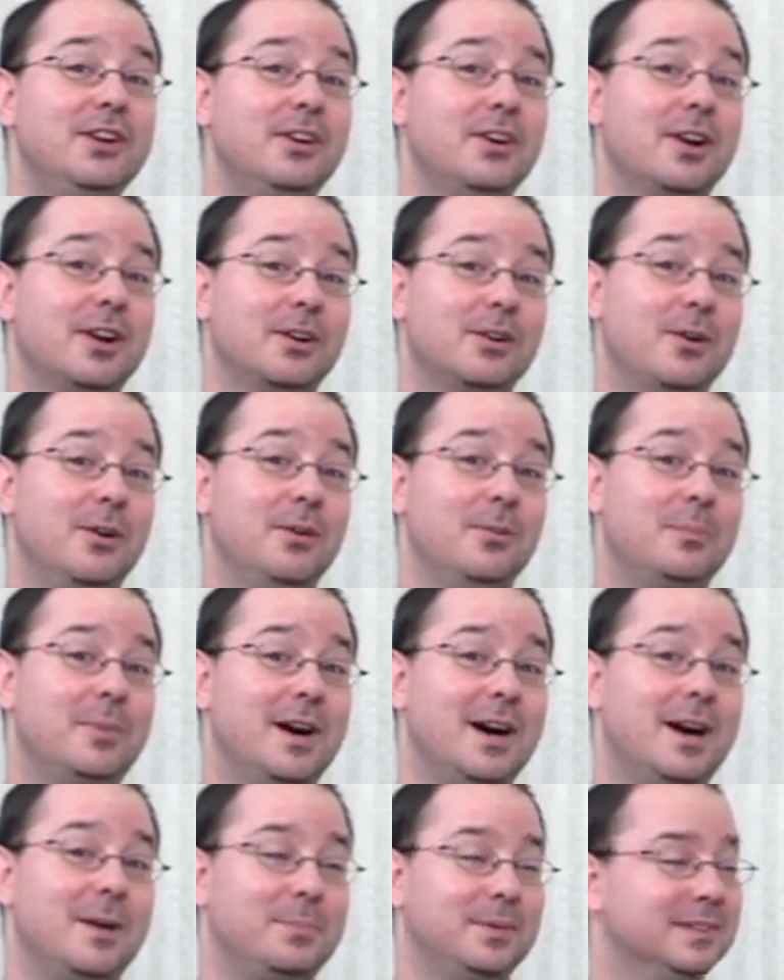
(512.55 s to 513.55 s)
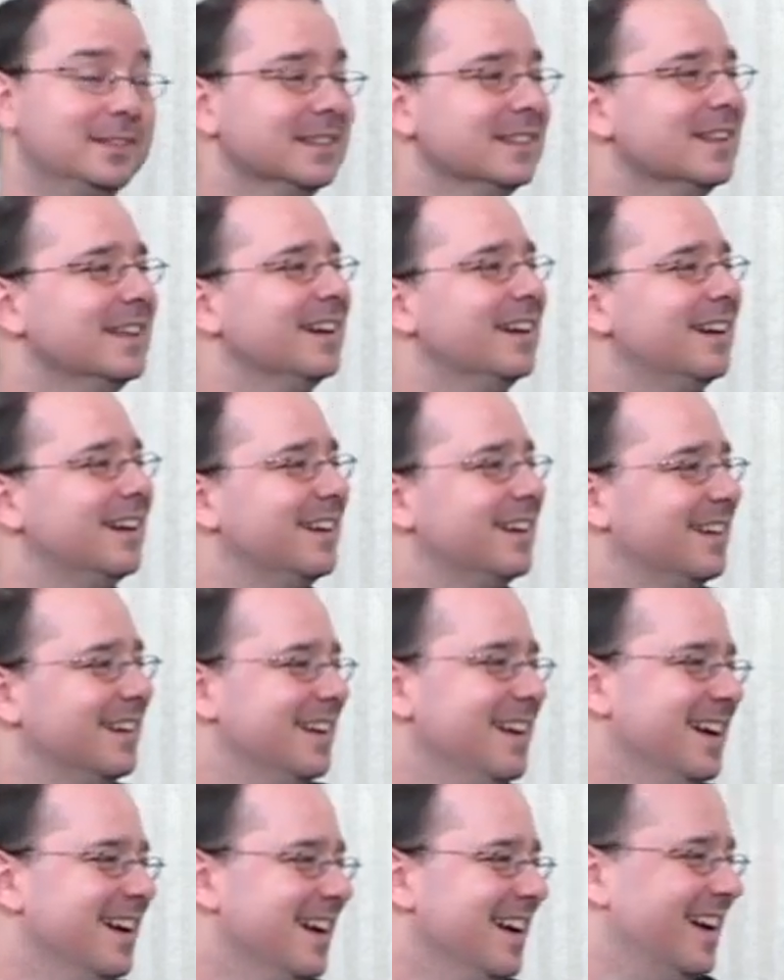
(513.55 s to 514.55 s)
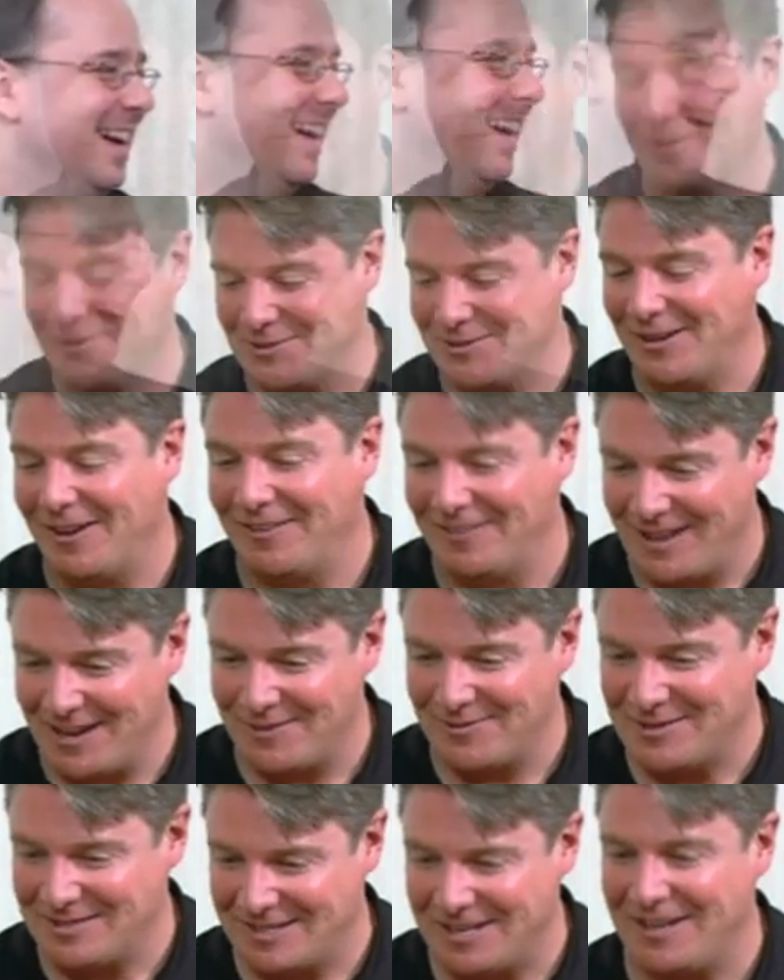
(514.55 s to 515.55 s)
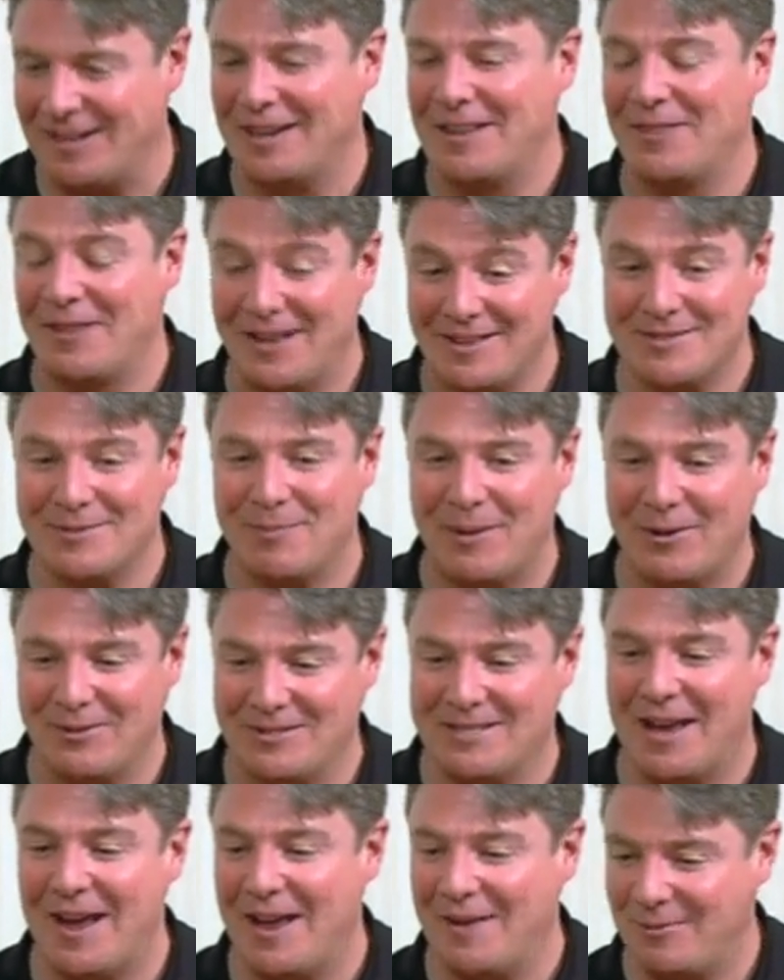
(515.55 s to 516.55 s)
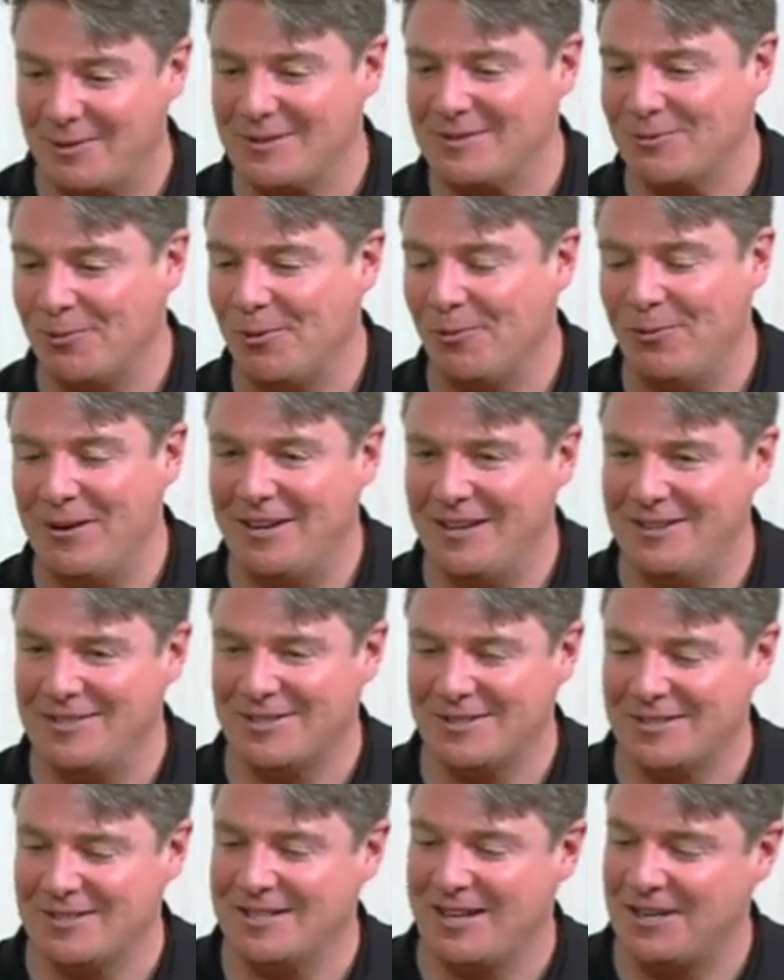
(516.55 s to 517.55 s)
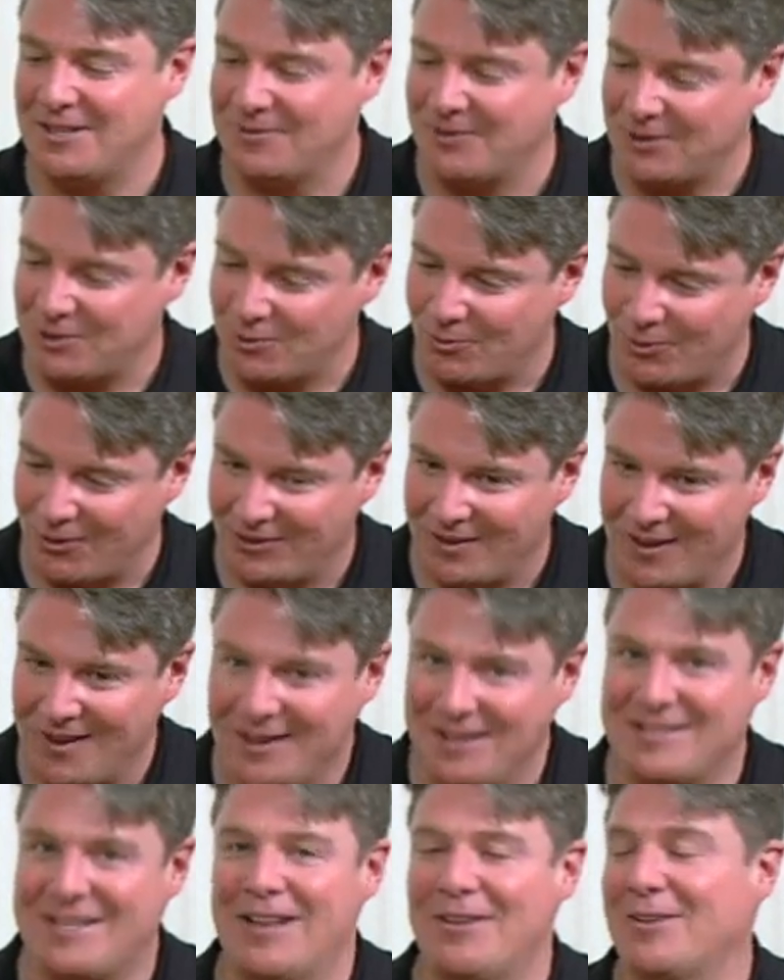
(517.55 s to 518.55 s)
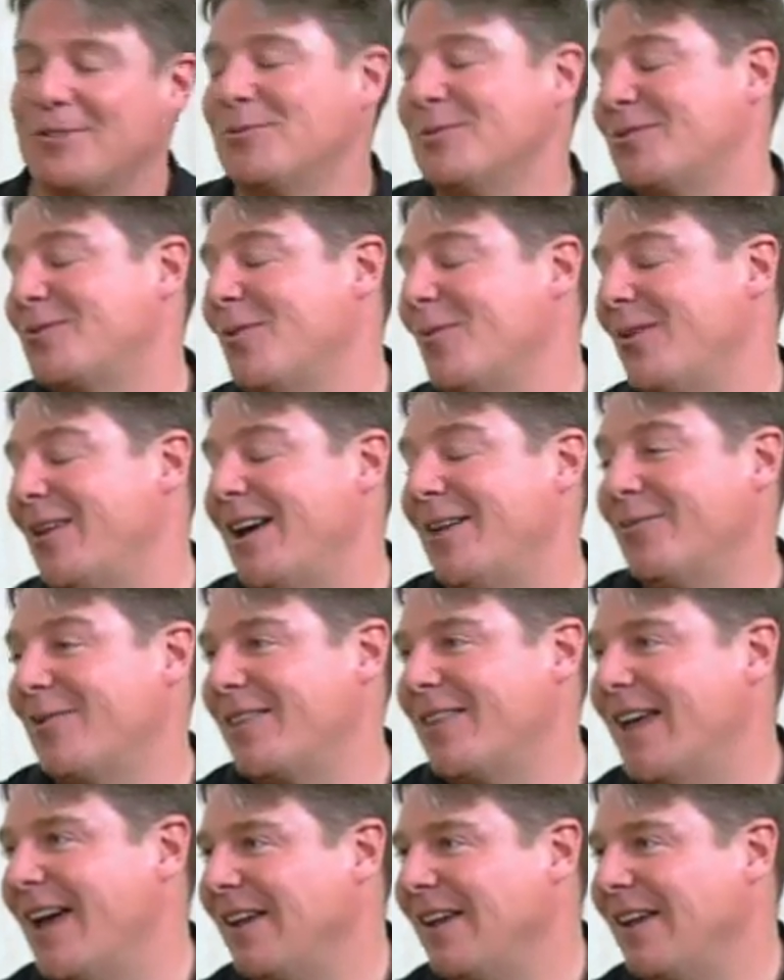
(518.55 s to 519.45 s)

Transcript: And a lot of us think about time, right? A lot of us think that's about time, because we need you in the science fiction world. Tell us what's going on with that.